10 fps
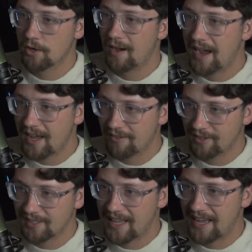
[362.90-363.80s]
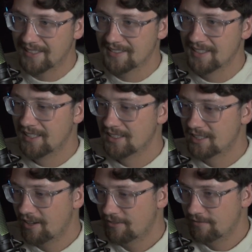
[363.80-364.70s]
high off the glass.
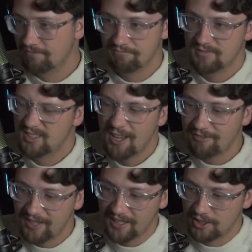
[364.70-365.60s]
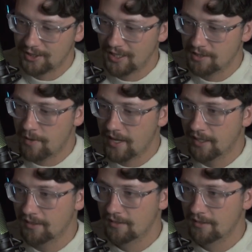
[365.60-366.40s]
Tough take, just doesn't make it.